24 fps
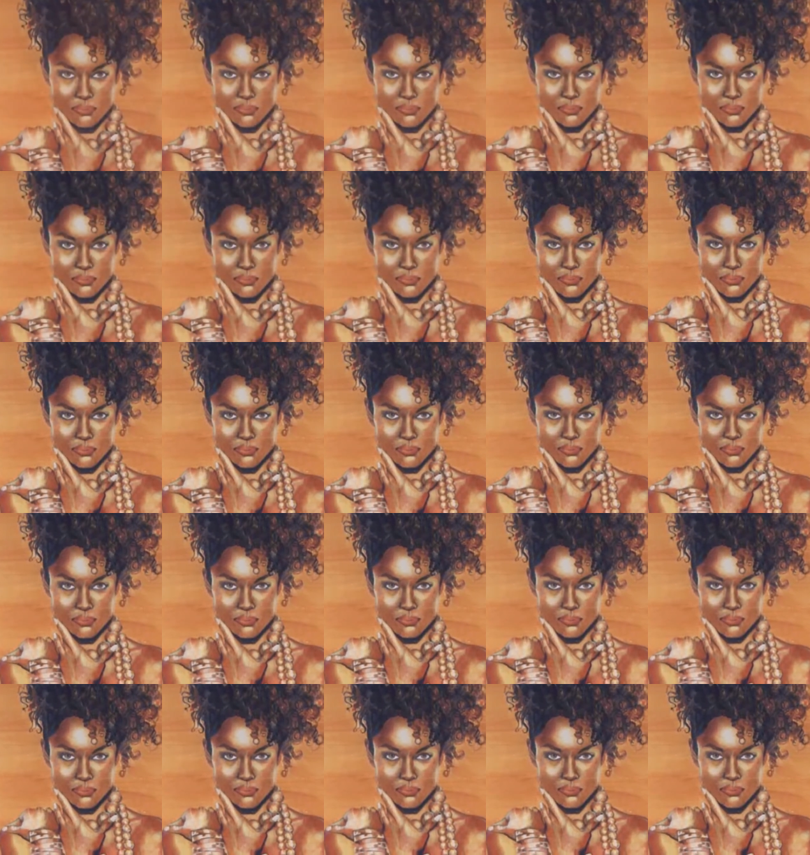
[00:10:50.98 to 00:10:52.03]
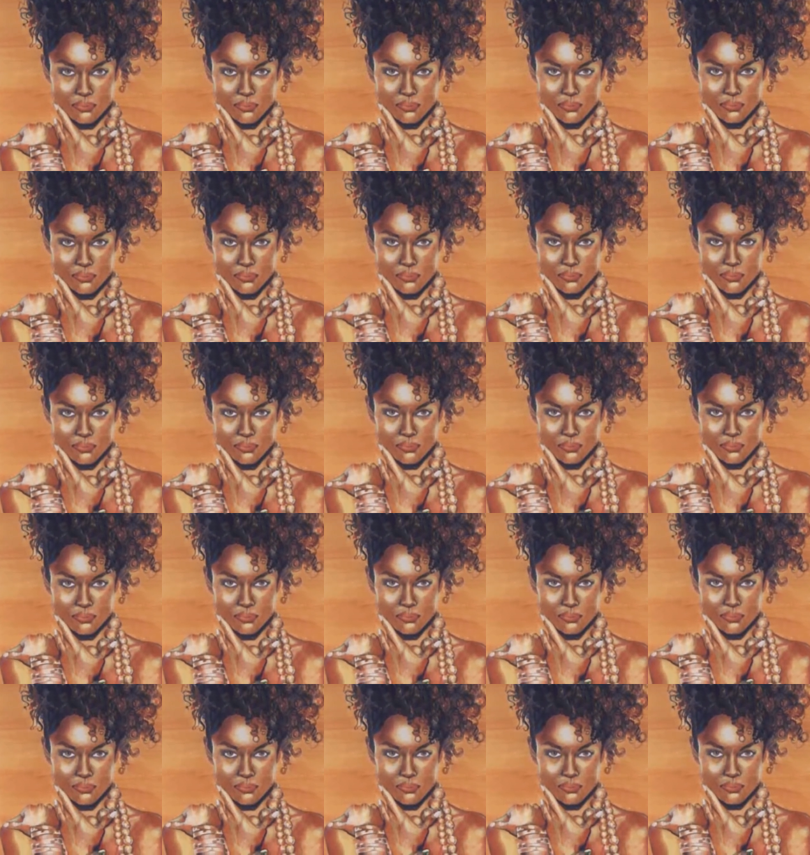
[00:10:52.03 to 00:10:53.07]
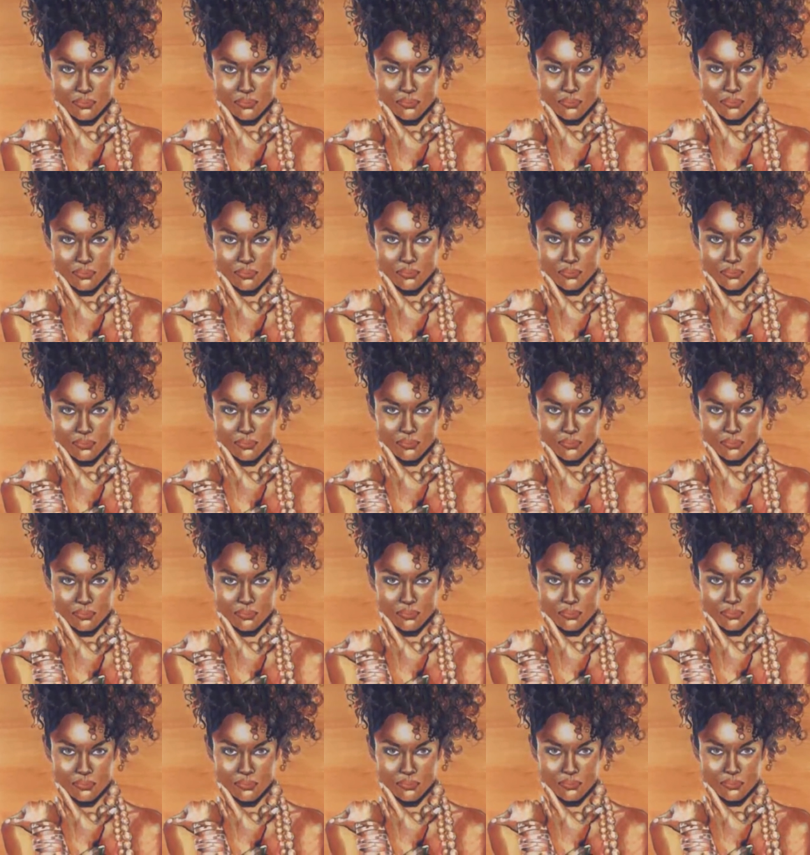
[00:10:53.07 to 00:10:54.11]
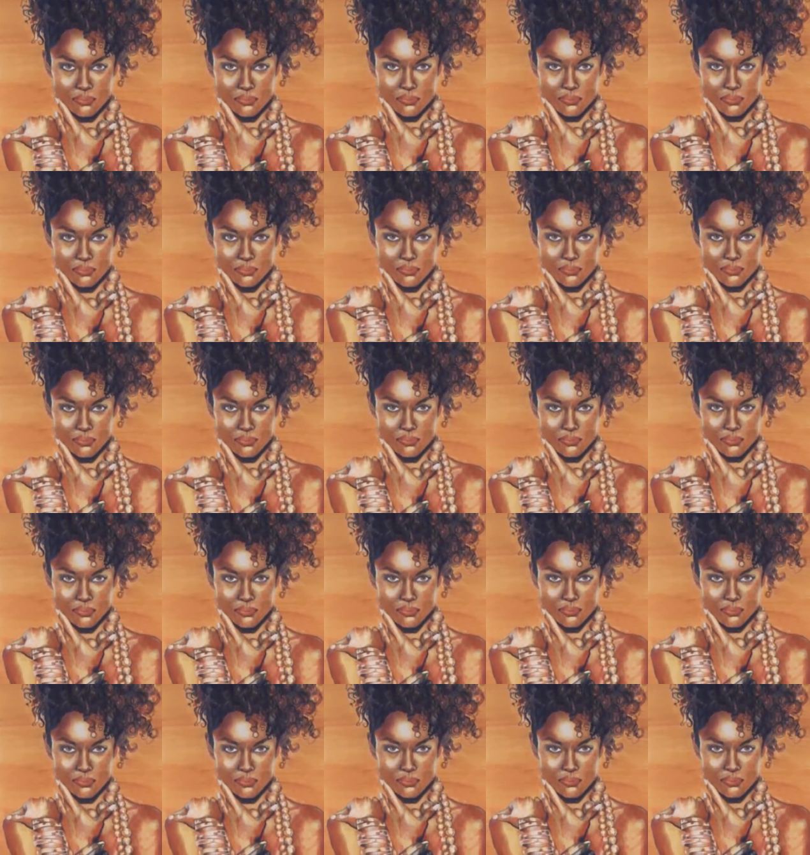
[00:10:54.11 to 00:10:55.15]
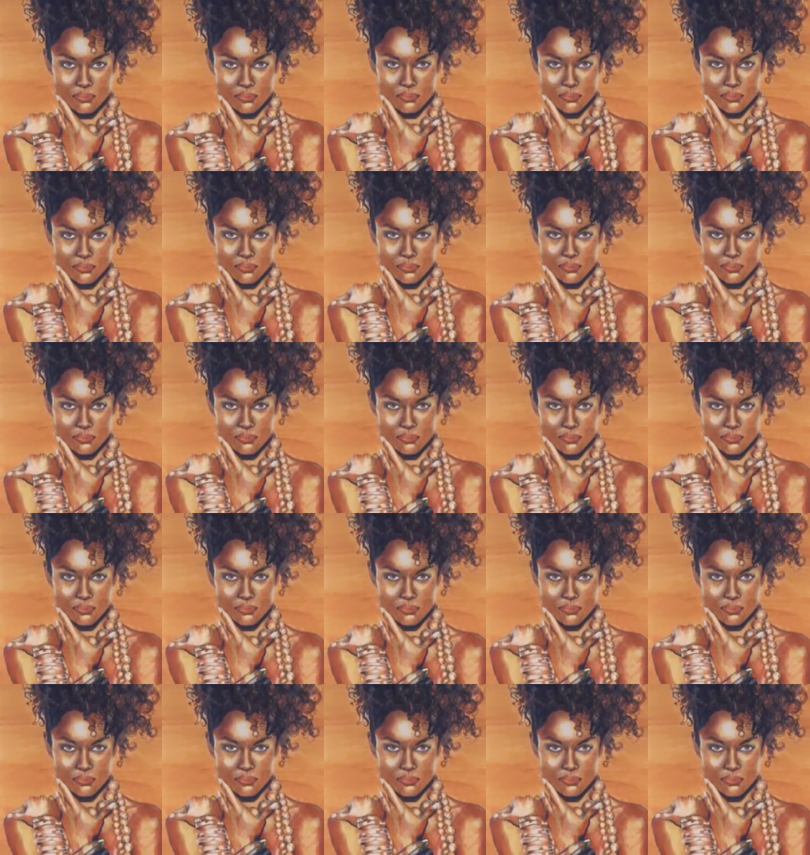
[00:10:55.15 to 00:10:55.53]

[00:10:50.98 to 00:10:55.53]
No one is speaking in this clip.